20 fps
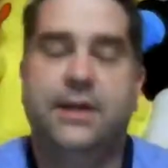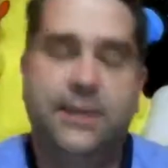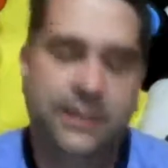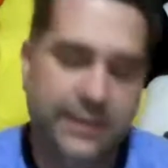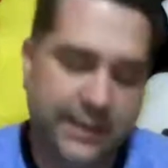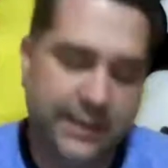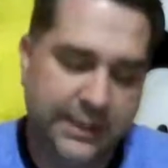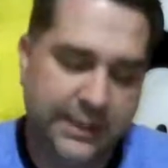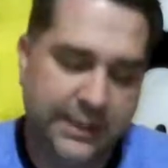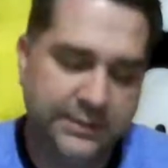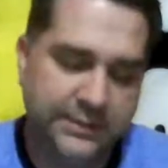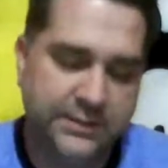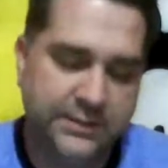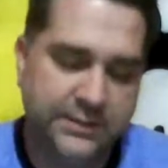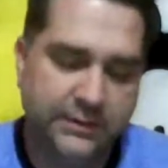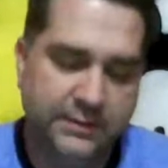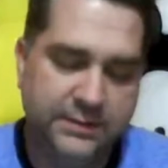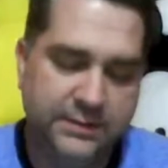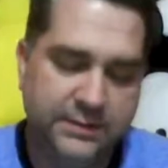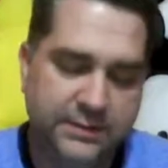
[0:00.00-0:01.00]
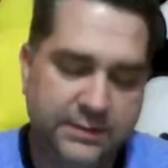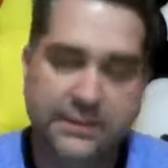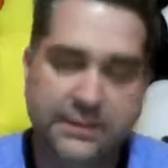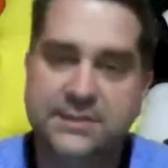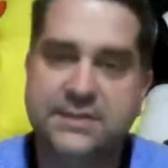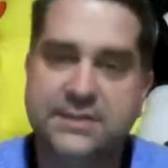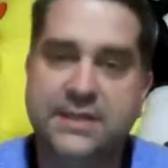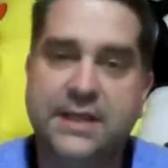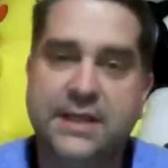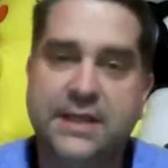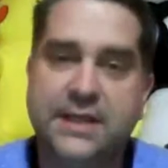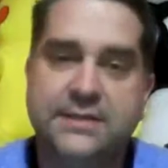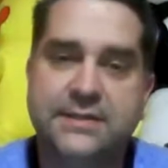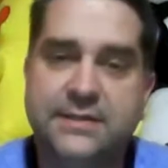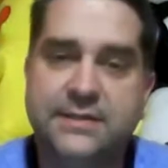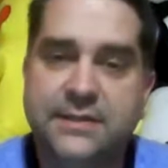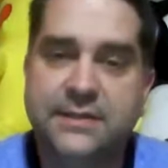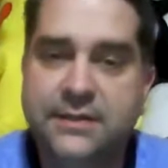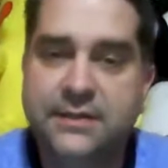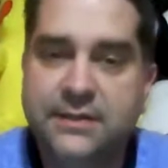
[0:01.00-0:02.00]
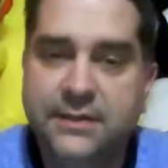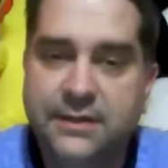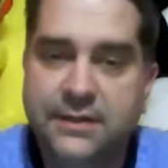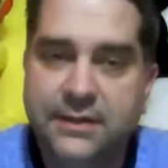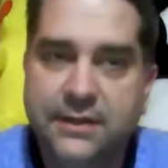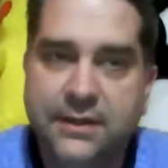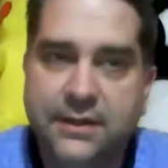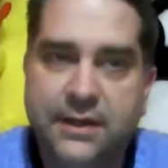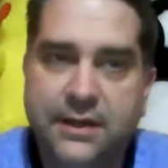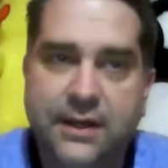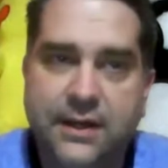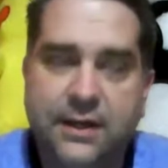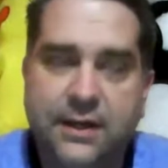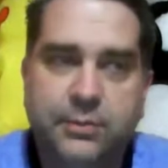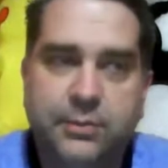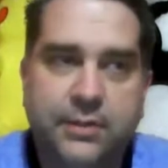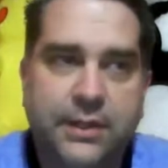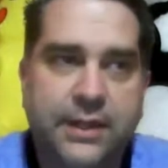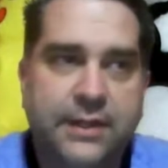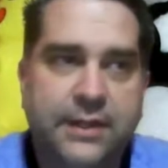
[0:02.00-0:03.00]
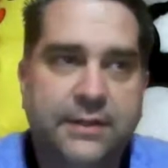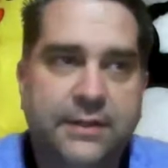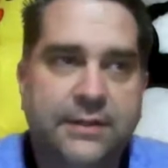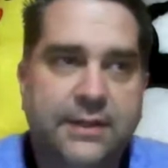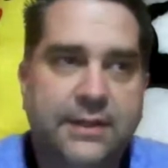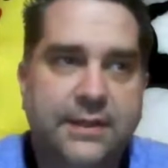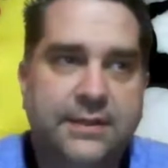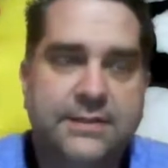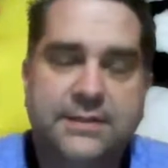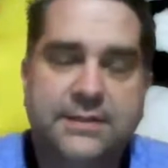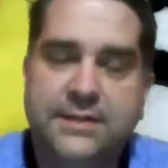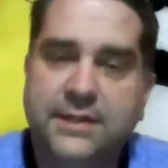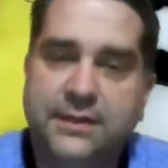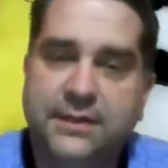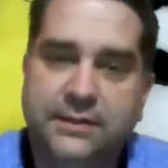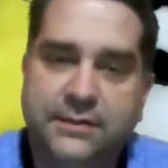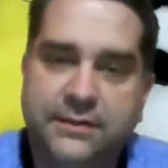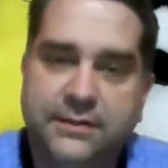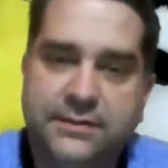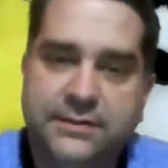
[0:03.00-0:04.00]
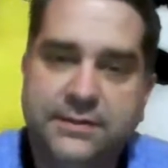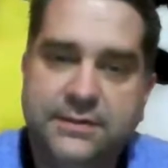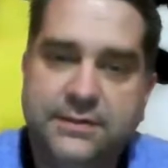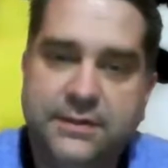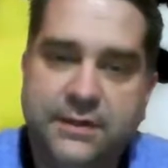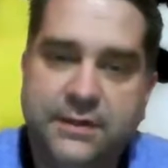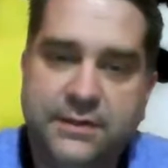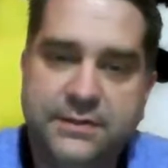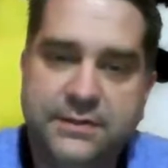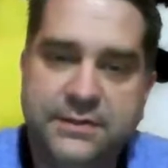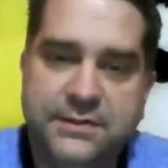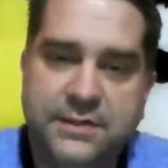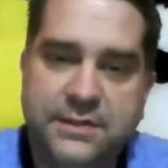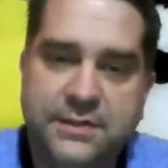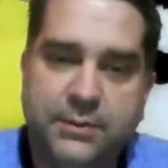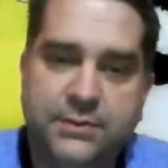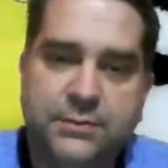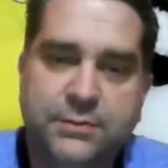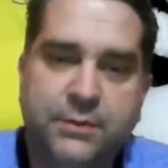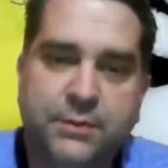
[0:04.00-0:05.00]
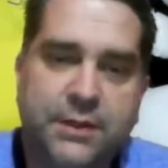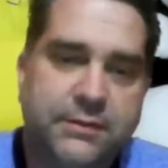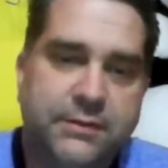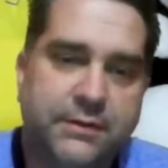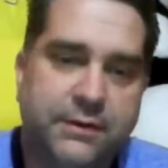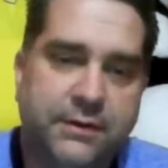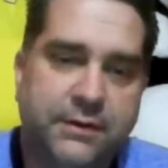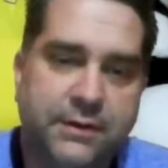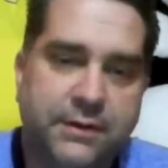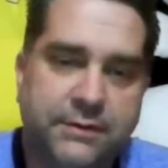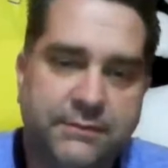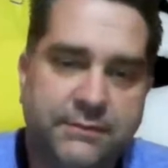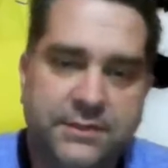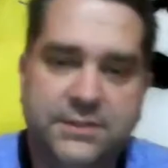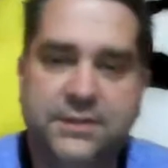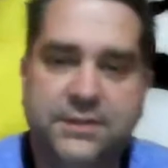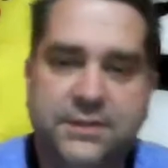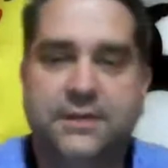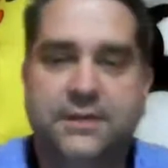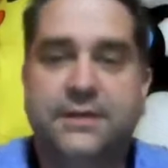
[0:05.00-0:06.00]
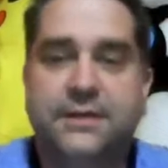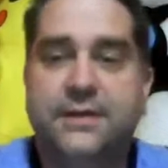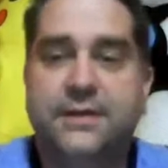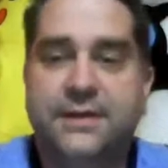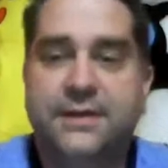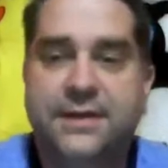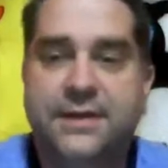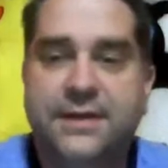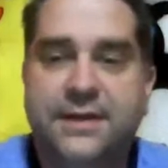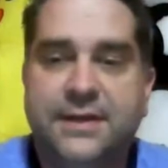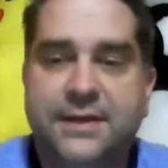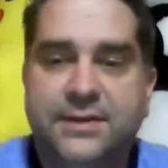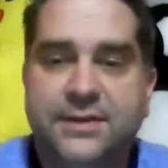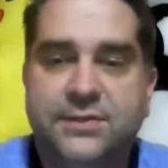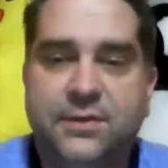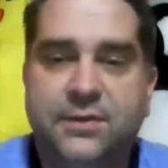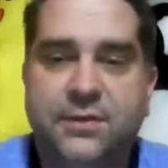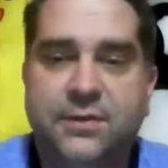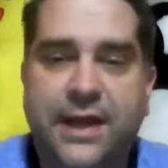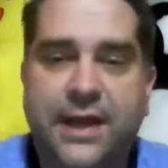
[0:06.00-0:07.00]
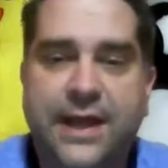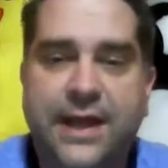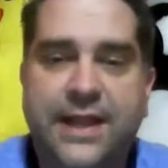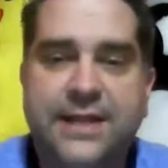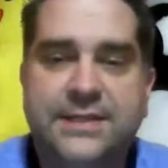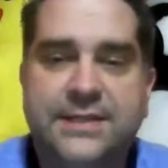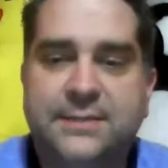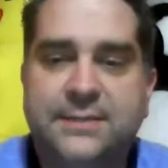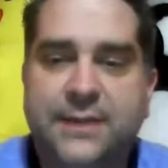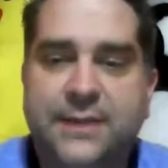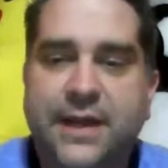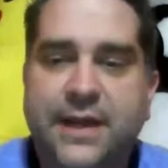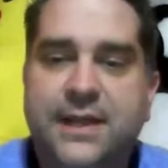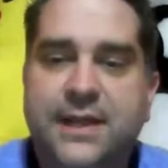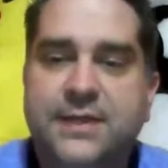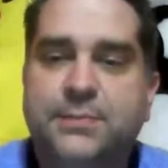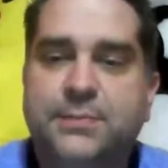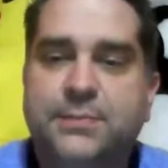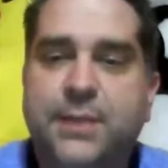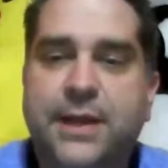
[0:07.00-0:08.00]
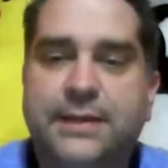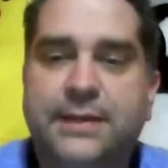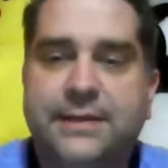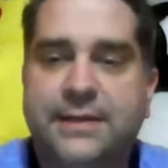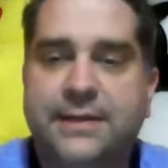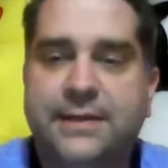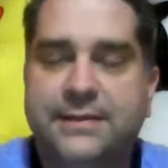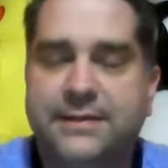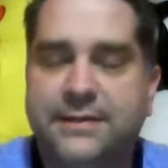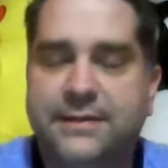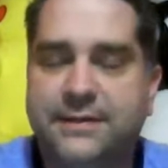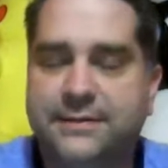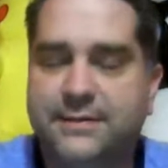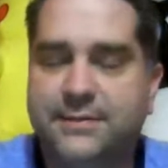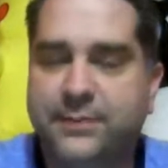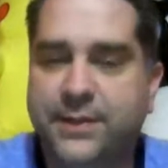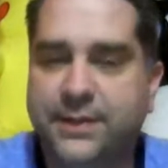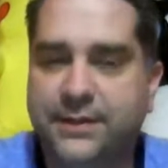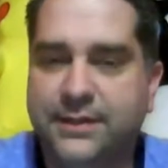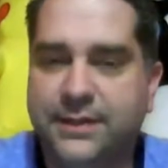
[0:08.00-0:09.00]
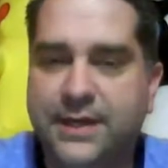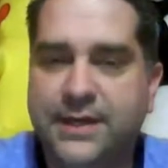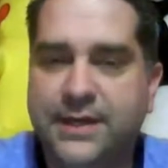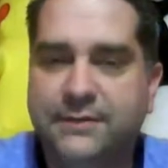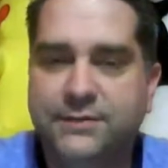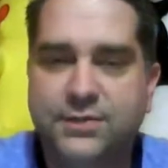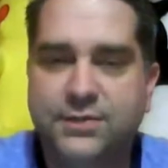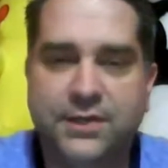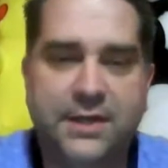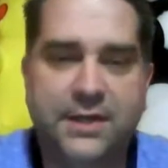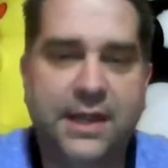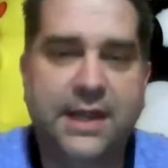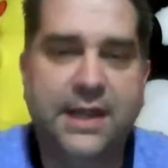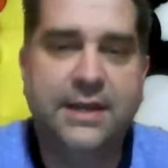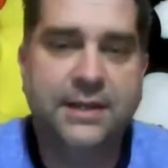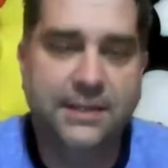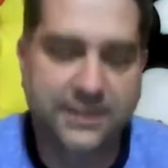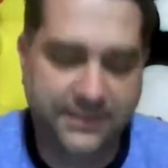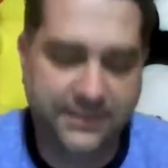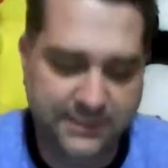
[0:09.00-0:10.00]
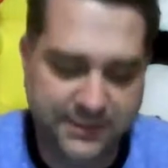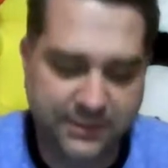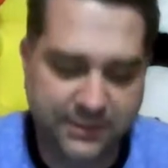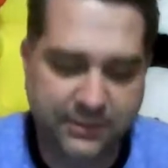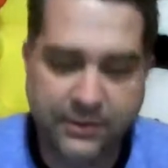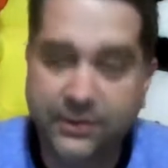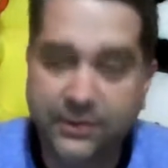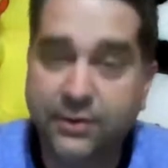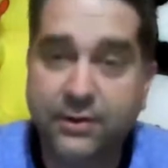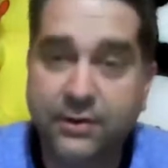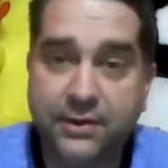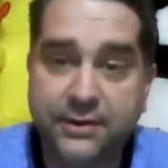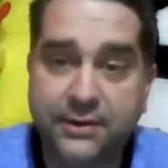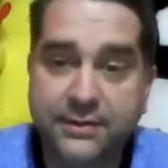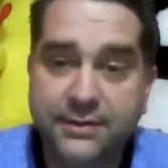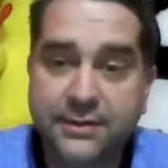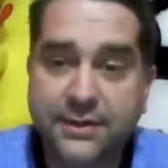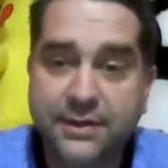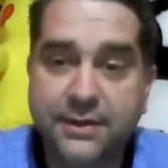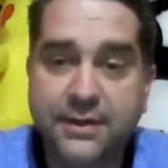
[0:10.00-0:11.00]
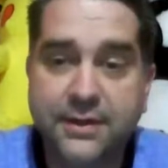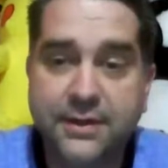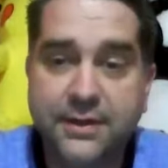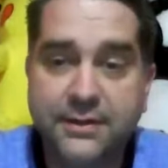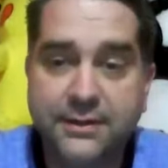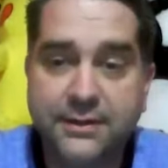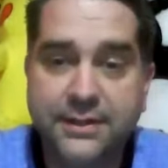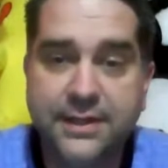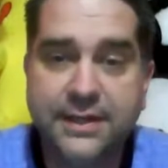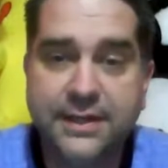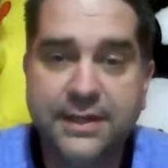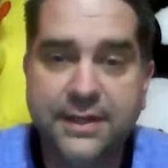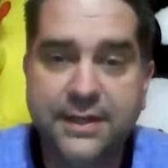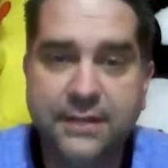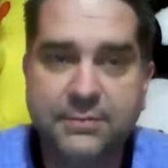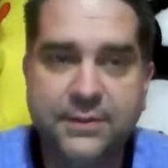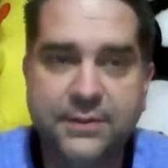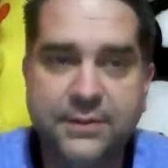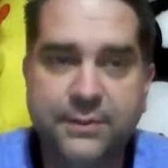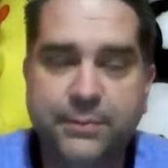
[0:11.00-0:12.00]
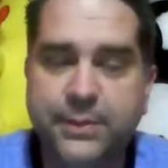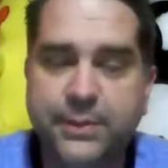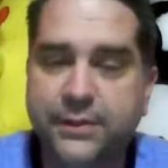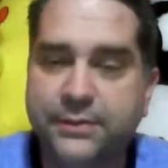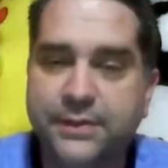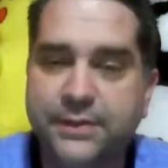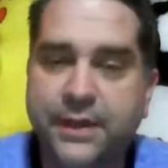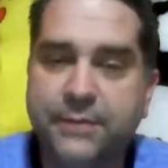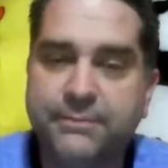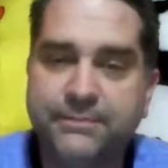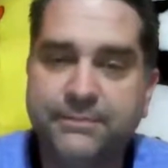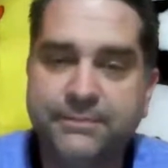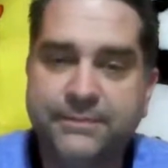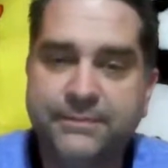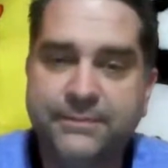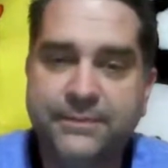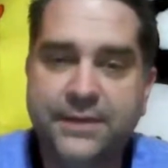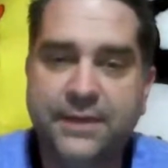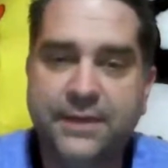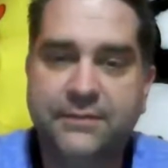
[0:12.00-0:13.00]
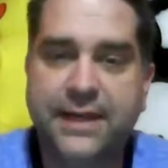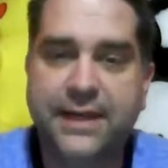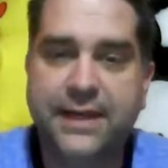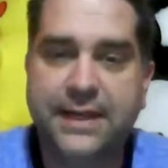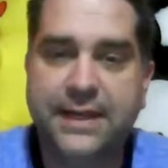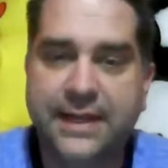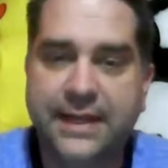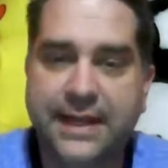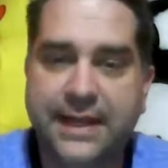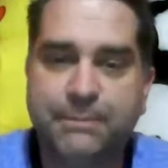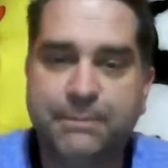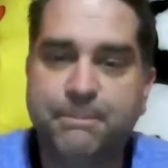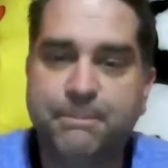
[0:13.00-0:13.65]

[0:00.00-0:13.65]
just noticed that the Saints play the Steelers on December 23rd of this year. So I expect that there to be a lot of shenanigans going on leading up to the buildup of that game.